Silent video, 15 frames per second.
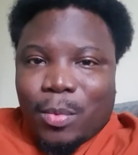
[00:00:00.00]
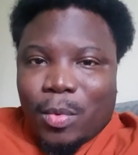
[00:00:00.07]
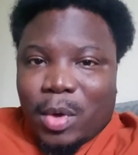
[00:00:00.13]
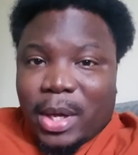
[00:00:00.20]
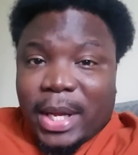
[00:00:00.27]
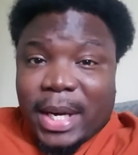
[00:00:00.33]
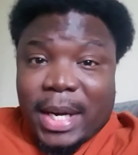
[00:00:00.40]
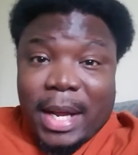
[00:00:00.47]

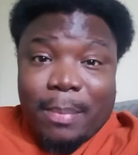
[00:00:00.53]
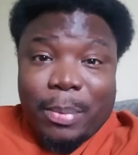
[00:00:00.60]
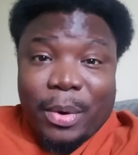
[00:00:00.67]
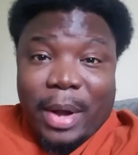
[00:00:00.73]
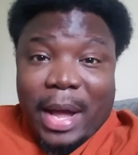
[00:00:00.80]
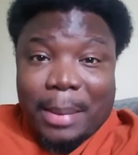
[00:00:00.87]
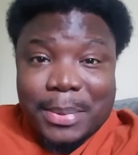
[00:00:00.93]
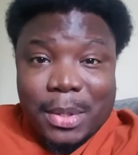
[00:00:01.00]
one and
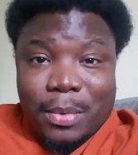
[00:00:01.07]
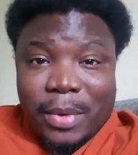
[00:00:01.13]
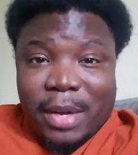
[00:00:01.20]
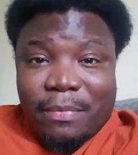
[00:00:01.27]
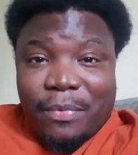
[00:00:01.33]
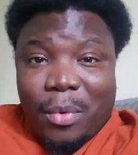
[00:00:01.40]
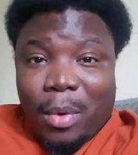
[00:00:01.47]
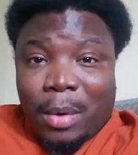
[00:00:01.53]
perhaps going
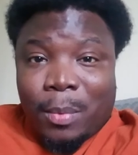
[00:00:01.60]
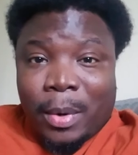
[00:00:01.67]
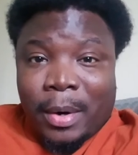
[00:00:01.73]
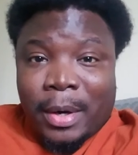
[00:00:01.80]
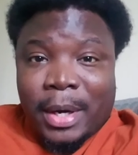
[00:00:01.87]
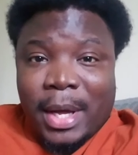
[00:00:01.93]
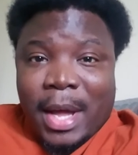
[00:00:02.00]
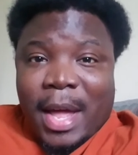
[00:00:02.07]
forward.